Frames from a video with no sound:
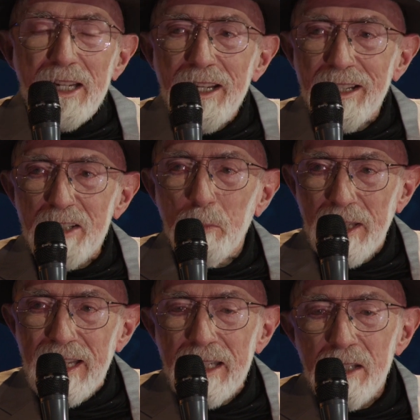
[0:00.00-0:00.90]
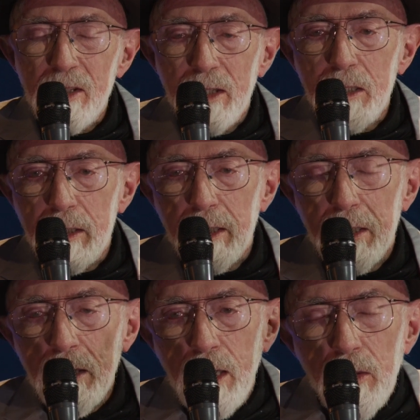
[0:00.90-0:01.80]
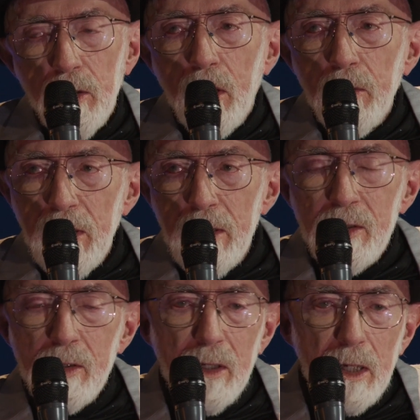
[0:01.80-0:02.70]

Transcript: he explains that there are these